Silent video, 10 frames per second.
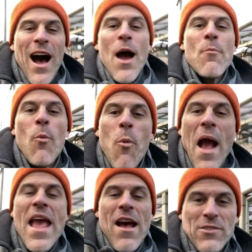I'm
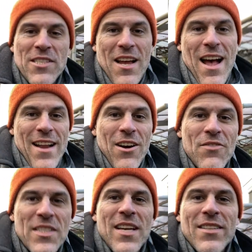way outside of
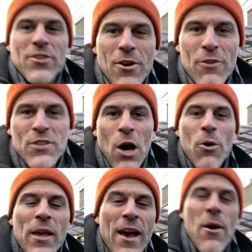the center of
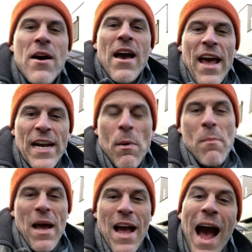Tokyo and I'm on
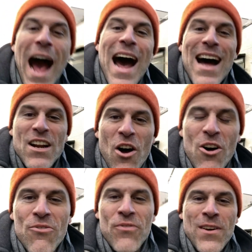my hard
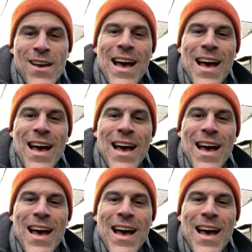off